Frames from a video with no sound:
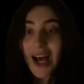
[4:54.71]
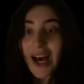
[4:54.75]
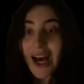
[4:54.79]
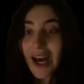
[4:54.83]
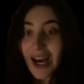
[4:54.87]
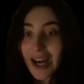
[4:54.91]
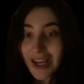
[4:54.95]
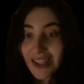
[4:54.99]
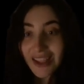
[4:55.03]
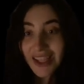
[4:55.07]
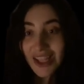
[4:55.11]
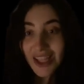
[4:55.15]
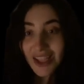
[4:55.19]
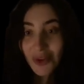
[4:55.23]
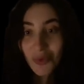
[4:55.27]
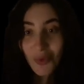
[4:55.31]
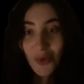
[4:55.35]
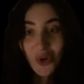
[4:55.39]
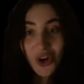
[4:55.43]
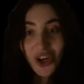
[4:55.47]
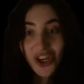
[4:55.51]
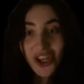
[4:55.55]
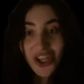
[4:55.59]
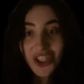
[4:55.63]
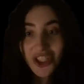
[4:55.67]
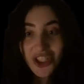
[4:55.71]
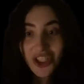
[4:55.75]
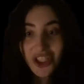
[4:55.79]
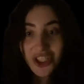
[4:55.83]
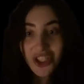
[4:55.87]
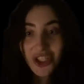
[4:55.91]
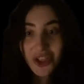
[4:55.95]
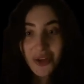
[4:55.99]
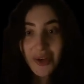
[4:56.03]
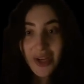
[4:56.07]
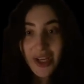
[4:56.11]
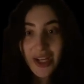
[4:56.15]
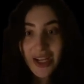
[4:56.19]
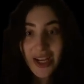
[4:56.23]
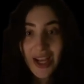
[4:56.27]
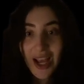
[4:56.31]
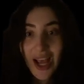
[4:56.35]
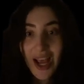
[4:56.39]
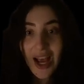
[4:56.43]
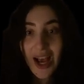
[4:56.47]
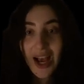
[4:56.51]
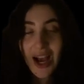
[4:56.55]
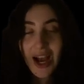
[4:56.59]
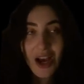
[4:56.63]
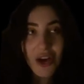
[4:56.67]
I think the Warriors should do it.
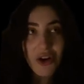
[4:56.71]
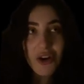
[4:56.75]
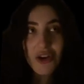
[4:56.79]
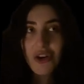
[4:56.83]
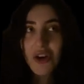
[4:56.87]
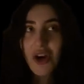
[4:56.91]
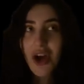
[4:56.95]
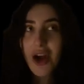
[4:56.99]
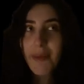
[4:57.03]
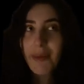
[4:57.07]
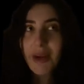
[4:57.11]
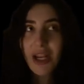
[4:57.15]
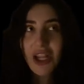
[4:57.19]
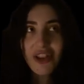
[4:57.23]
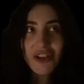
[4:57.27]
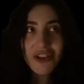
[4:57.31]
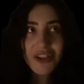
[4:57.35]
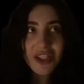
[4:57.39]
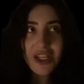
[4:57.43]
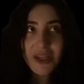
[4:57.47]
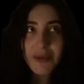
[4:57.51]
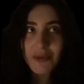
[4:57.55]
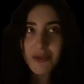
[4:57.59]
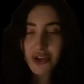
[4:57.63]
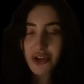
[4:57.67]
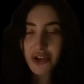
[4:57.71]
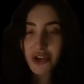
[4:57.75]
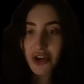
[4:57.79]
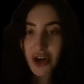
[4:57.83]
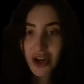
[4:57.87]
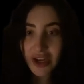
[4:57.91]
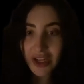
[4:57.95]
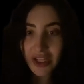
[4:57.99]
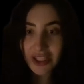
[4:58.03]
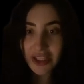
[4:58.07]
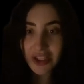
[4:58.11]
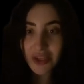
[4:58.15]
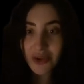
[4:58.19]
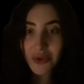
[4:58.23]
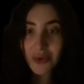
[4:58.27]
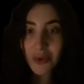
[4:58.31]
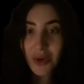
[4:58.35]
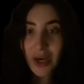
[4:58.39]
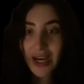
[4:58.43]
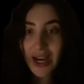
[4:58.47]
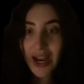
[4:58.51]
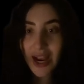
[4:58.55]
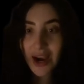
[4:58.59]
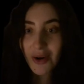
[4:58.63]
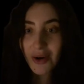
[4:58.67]
I don't know how many other teams are talking to
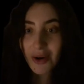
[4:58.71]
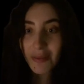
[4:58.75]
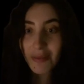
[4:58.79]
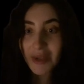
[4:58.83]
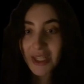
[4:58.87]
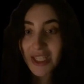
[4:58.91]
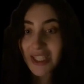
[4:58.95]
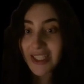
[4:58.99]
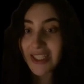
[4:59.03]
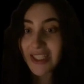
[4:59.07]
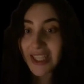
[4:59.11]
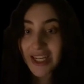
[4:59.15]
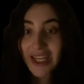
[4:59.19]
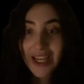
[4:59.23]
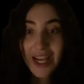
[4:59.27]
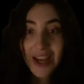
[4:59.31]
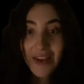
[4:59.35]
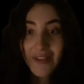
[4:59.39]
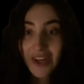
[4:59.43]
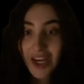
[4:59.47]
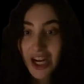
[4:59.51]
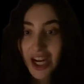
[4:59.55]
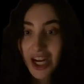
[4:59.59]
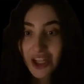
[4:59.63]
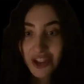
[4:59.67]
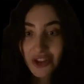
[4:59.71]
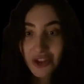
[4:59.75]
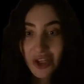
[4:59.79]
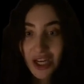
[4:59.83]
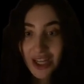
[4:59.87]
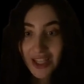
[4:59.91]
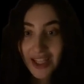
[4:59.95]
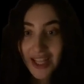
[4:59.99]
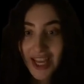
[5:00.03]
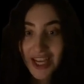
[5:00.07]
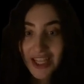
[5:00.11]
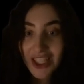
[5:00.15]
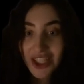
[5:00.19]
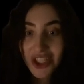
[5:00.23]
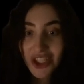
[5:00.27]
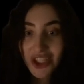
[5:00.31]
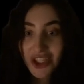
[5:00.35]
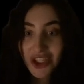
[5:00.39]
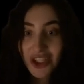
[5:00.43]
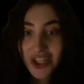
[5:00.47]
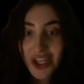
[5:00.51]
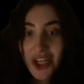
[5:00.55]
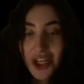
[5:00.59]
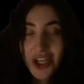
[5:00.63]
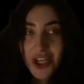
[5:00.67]
Dwight Howard, but he didn't have a contract last year.